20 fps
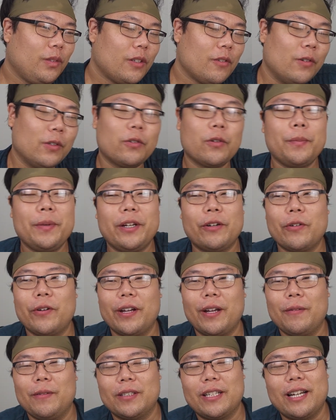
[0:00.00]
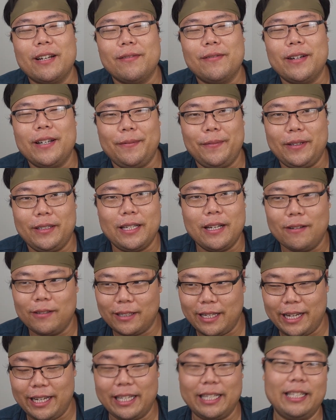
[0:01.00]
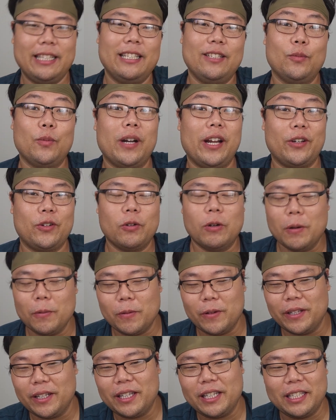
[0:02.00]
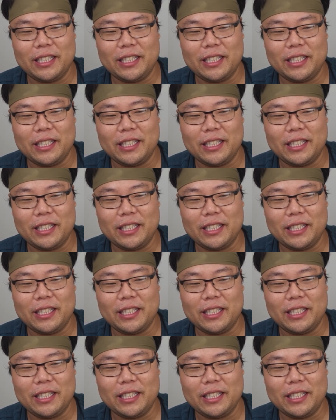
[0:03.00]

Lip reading: Which for me growing up was kind of funny because I was like, this is what I grew up with.